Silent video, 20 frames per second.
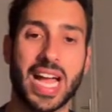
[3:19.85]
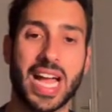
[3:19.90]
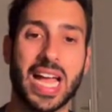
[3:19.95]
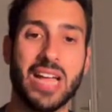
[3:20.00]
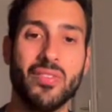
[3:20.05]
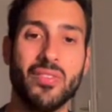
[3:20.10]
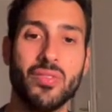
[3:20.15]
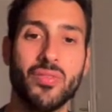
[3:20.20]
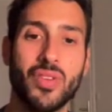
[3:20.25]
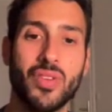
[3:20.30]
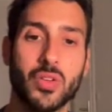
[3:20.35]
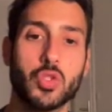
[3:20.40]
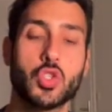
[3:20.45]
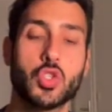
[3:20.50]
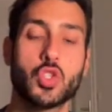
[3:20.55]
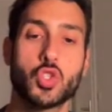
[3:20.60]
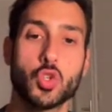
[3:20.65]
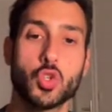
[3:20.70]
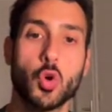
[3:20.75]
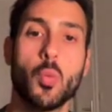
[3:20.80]
I haven't found
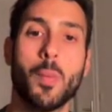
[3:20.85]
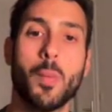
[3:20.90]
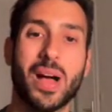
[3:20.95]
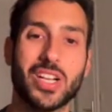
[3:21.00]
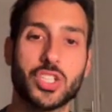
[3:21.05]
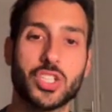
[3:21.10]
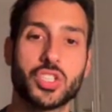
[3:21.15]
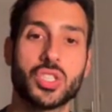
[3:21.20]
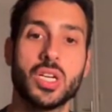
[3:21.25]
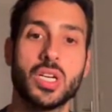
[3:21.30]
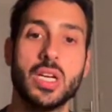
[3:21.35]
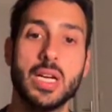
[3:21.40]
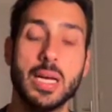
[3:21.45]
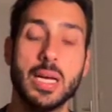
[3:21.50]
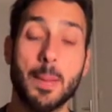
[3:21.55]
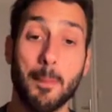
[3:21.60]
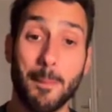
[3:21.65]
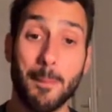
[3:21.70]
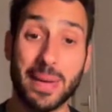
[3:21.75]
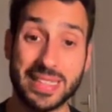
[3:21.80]
so much
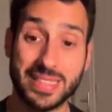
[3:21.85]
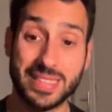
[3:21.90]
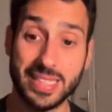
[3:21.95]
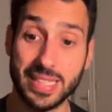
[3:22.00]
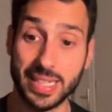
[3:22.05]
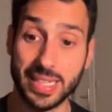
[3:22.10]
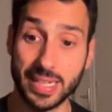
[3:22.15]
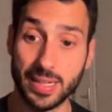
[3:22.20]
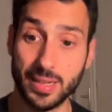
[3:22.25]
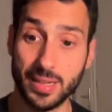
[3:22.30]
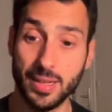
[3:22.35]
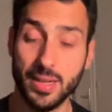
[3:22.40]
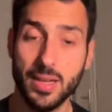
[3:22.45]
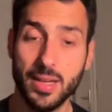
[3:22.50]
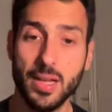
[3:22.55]
material